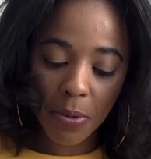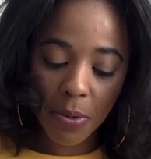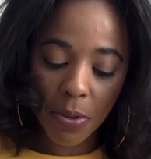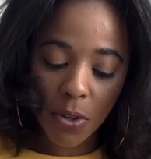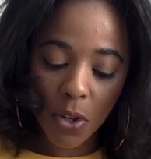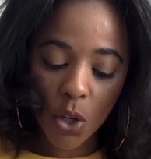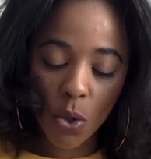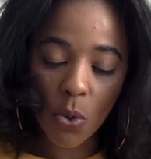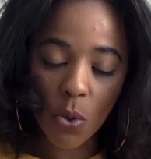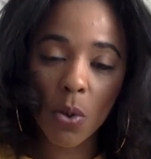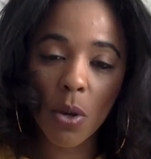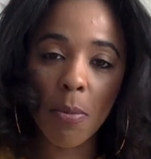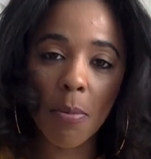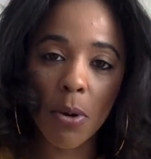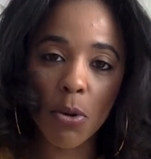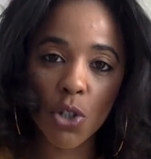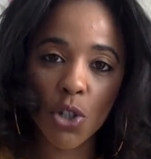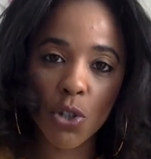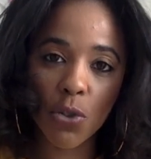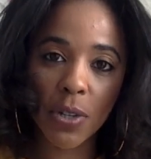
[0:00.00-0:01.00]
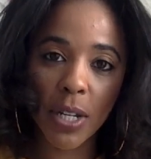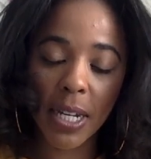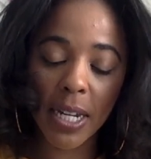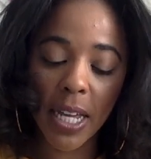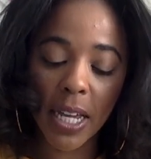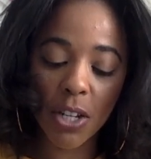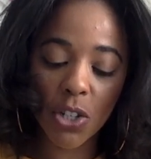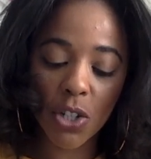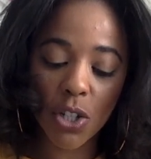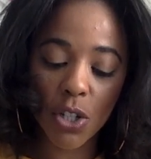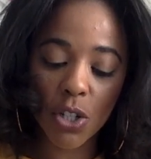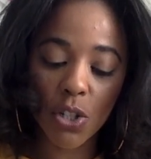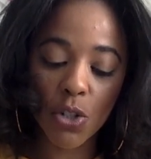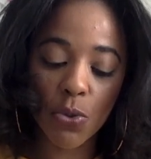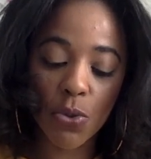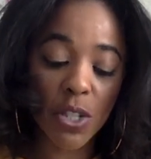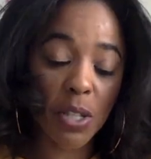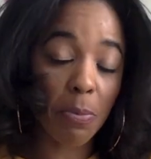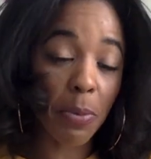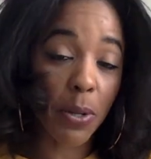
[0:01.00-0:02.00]
new emotional connections,
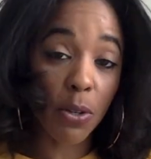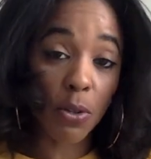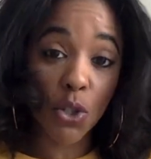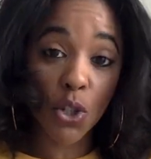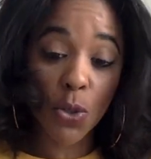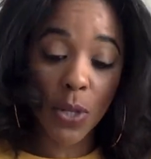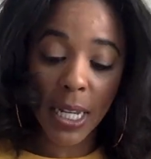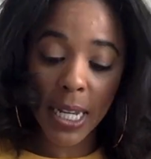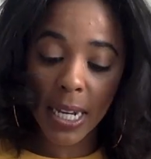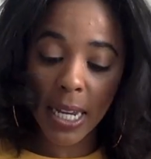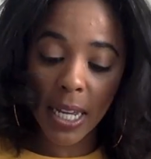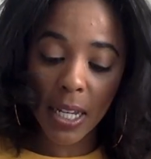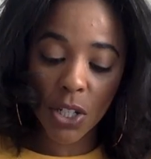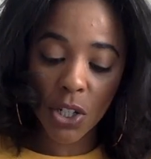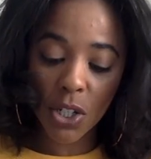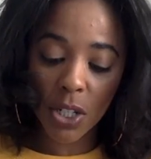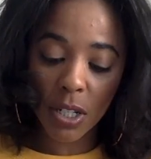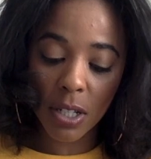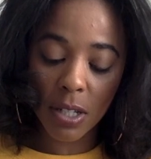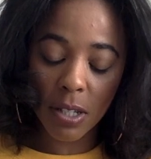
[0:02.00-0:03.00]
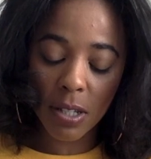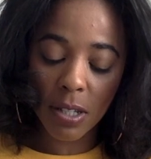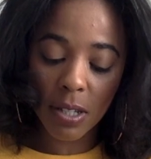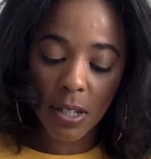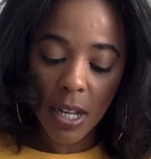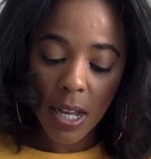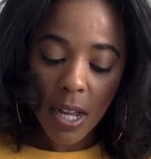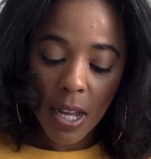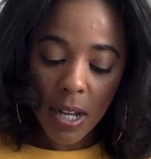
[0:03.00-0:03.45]
new spiritual connections.